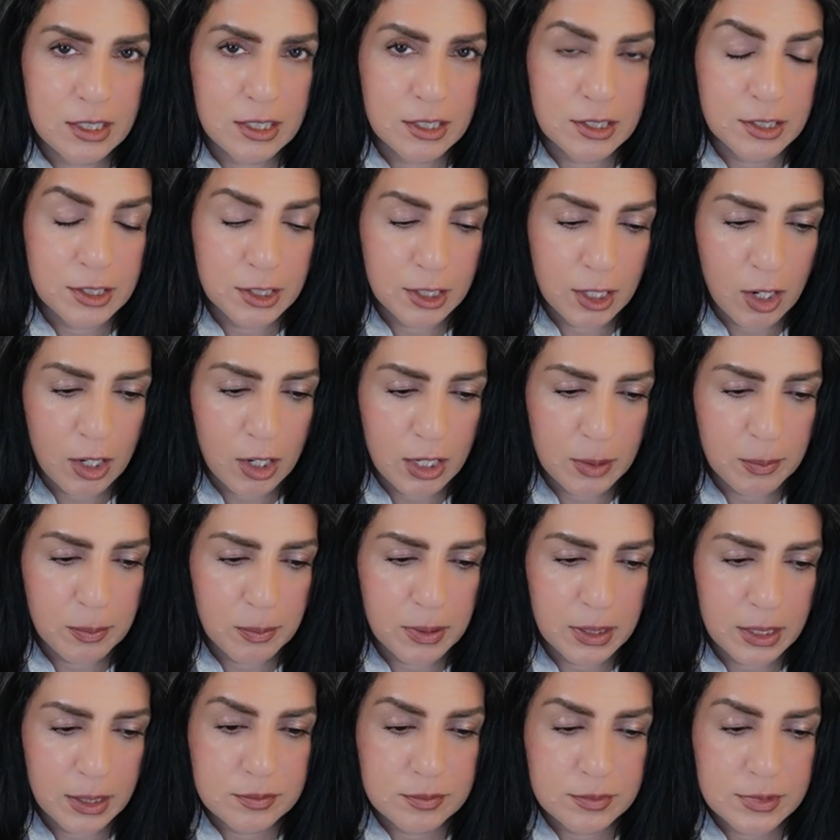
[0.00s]

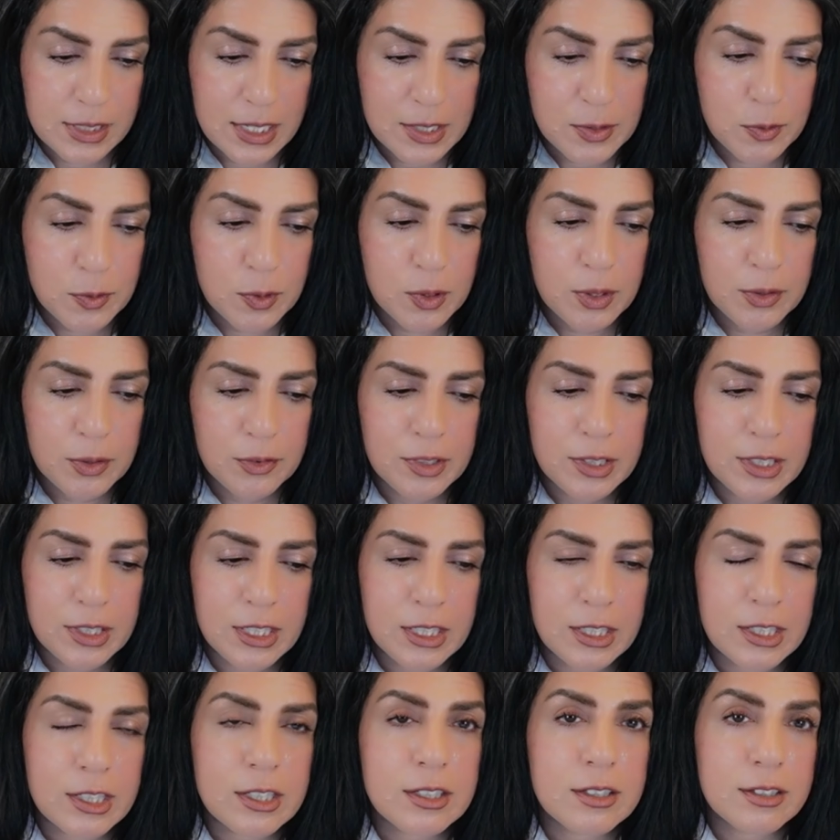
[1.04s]
reliably. That's why we
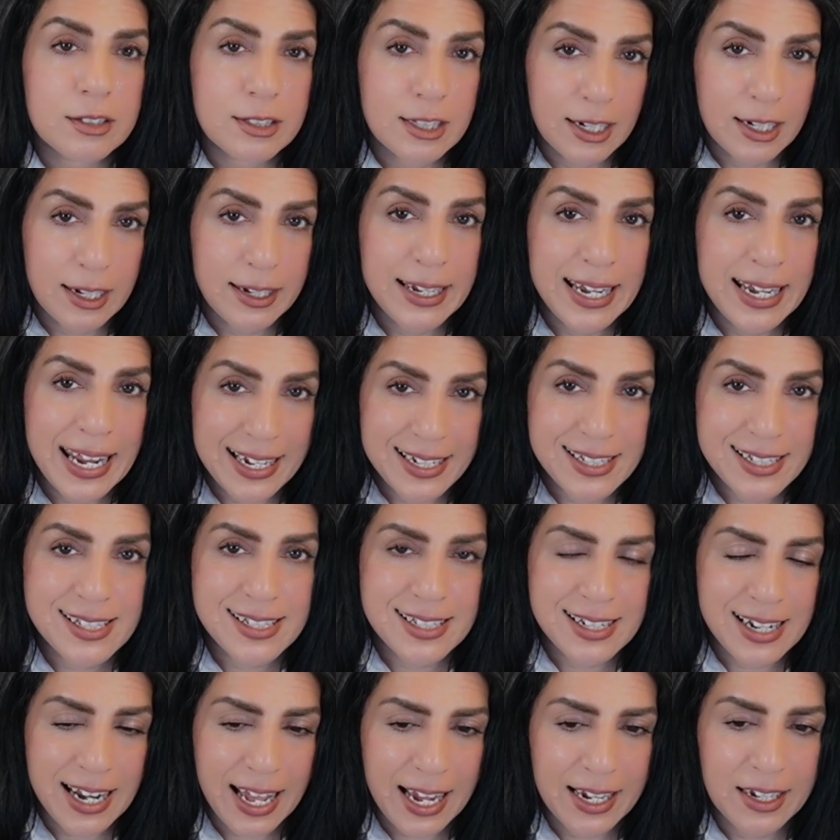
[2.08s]
need the
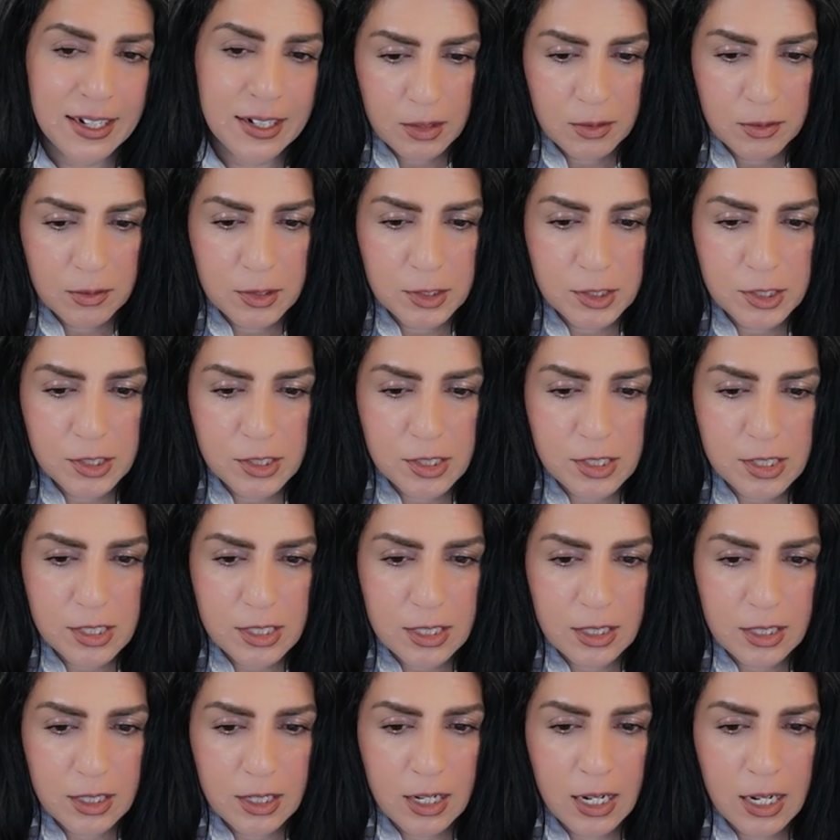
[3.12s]
next layer, which is
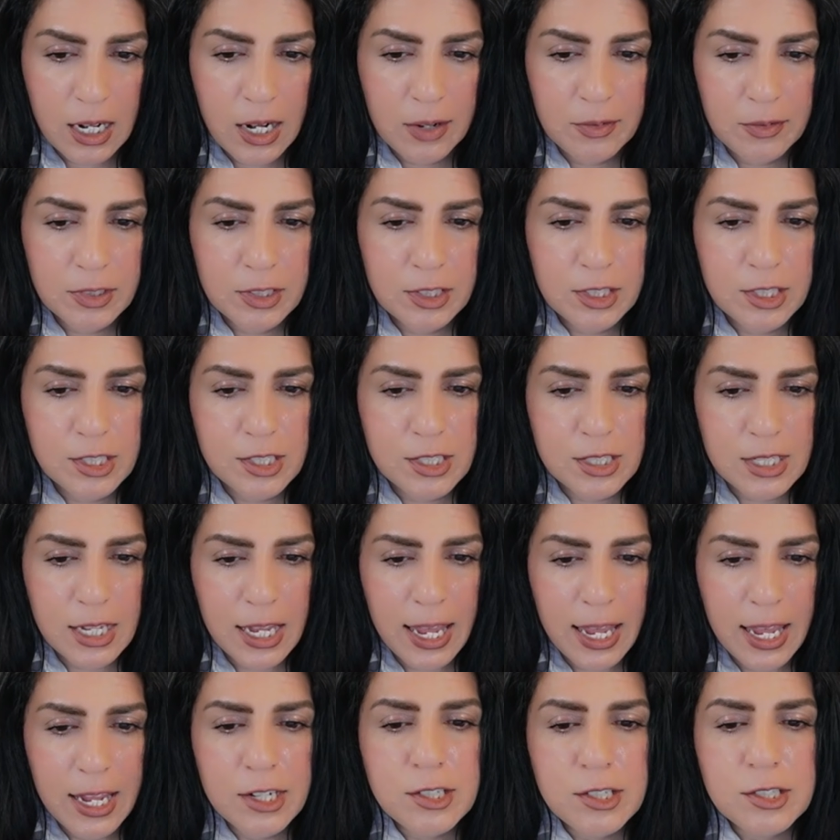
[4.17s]
having this
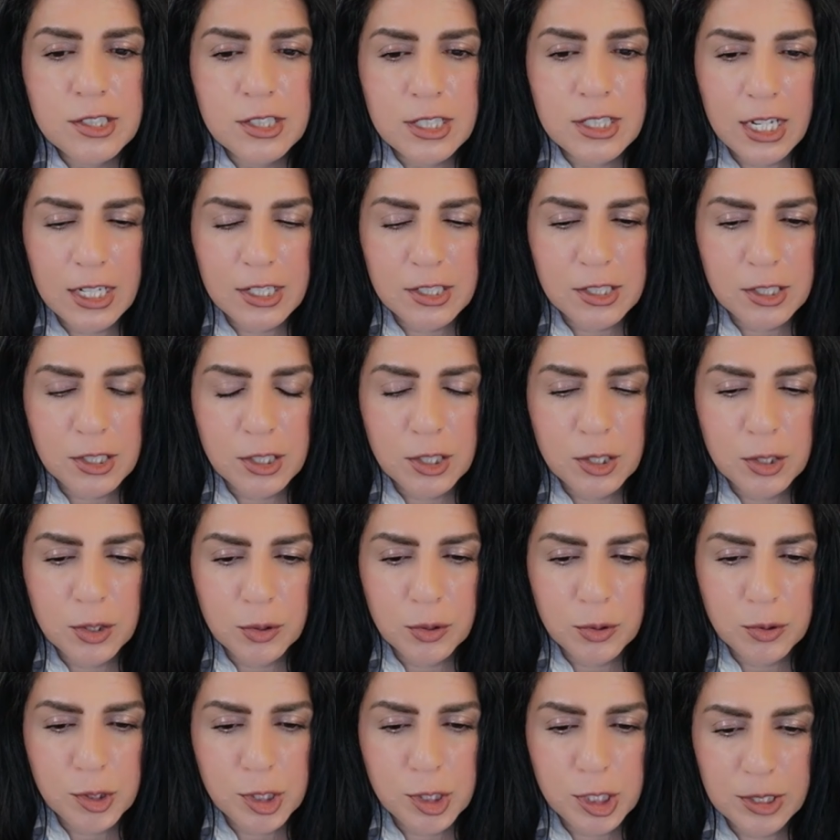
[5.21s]
agent
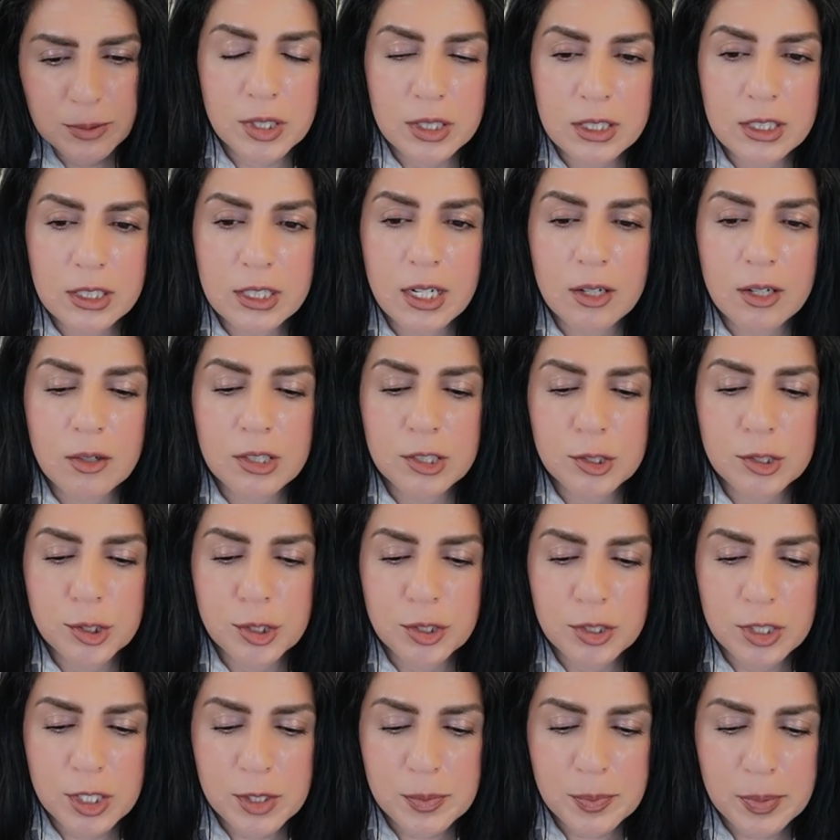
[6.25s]
execution. In our
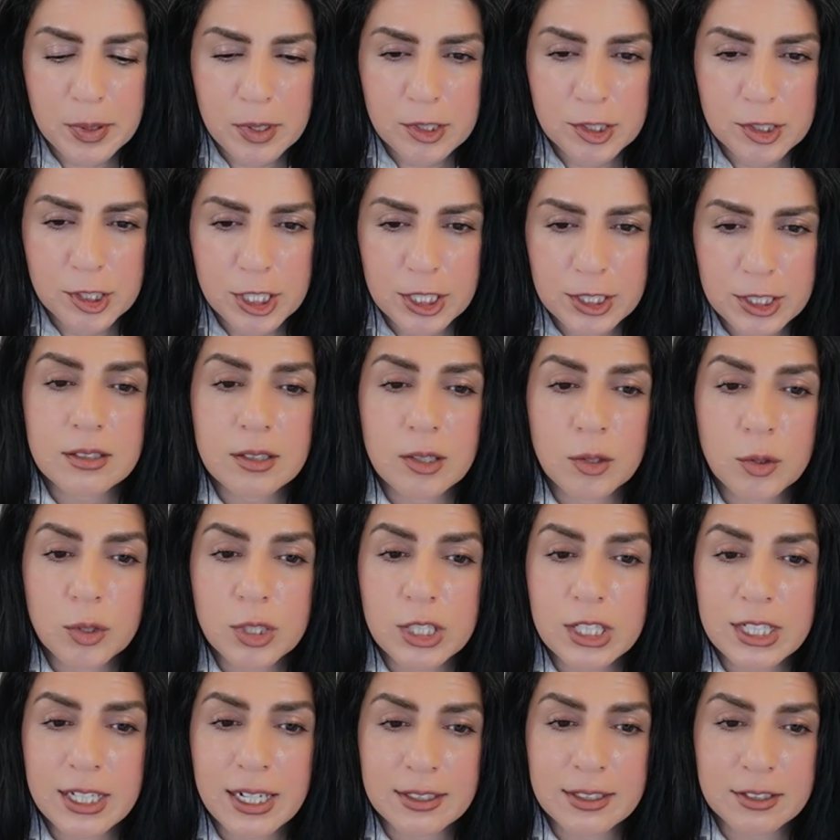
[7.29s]
insurance project,
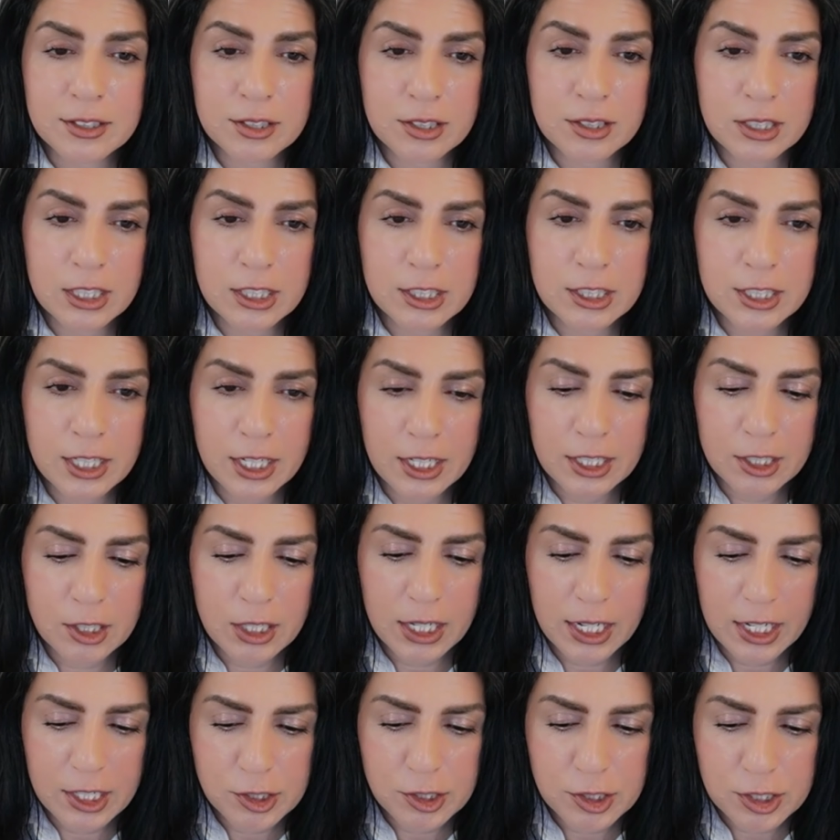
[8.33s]
looking at intake
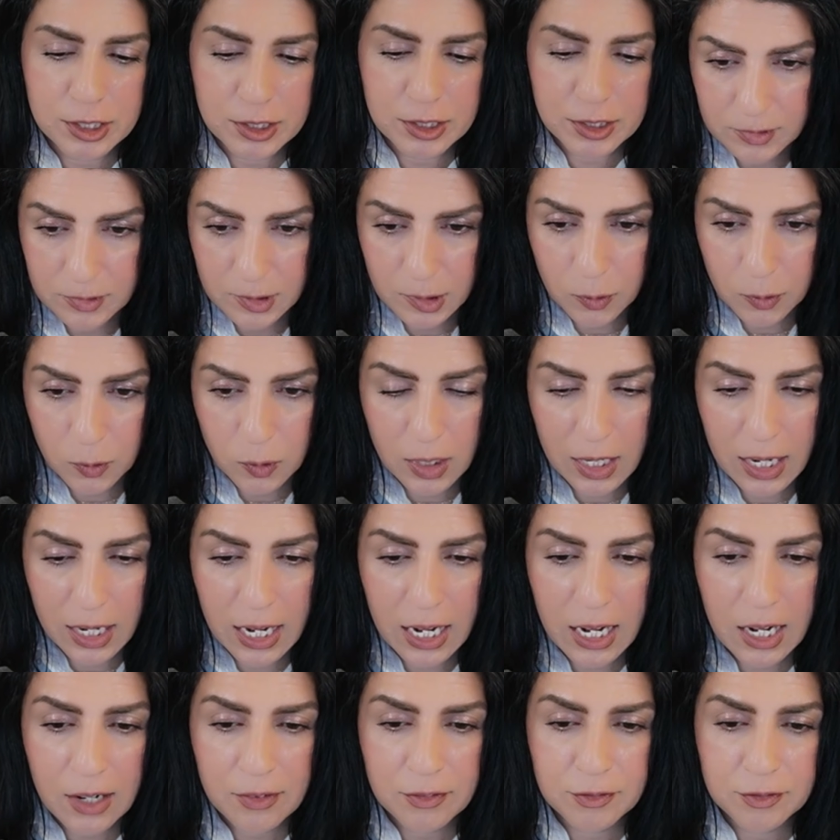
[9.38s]
agent, you will
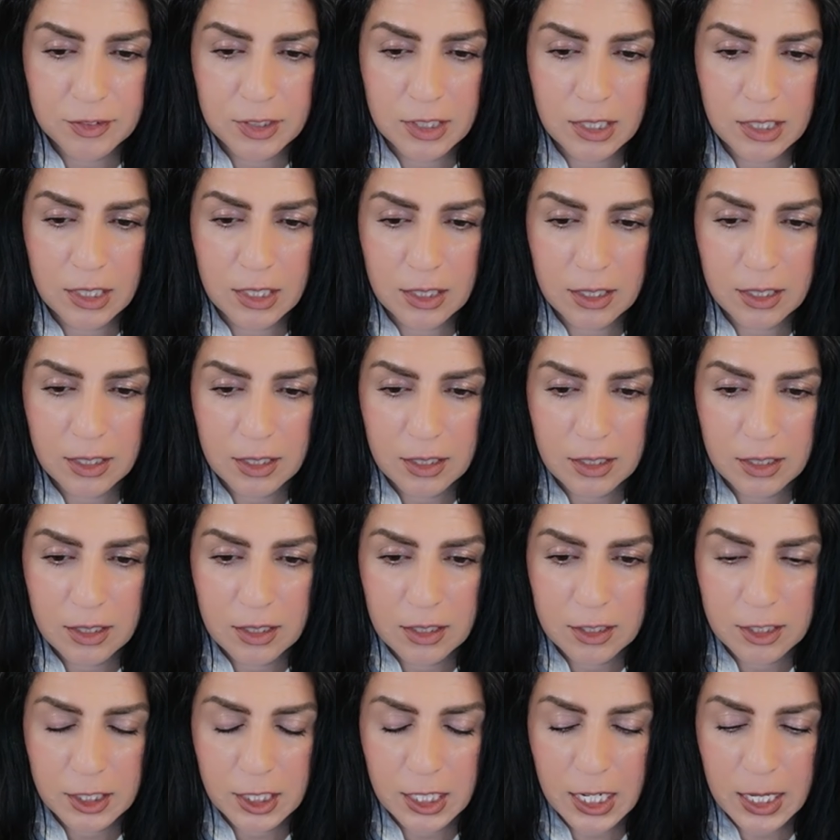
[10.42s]
have the
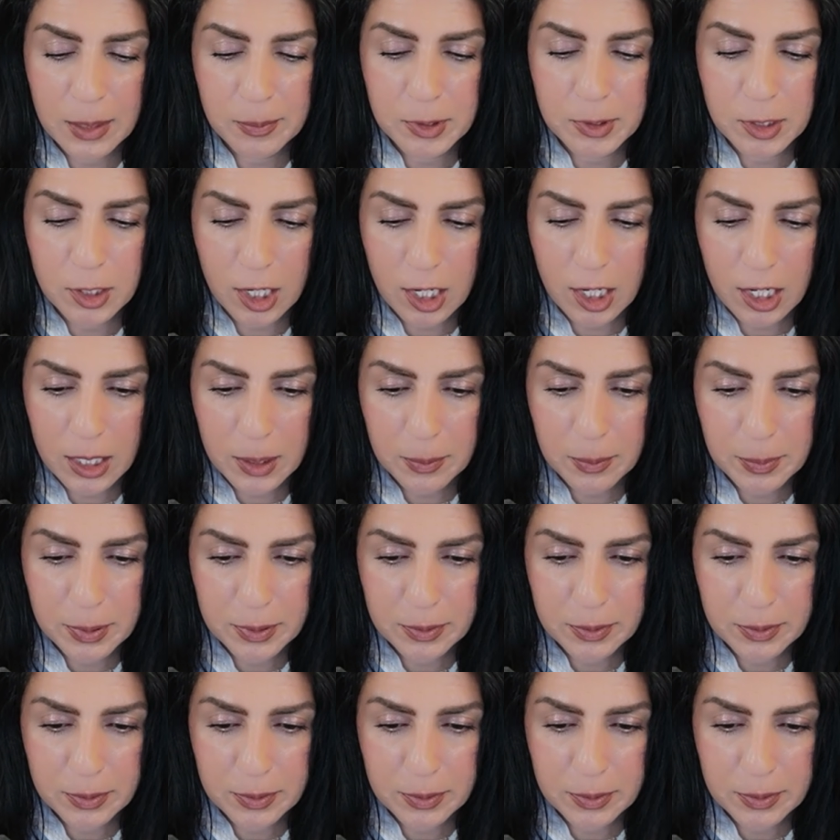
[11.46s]
claim type.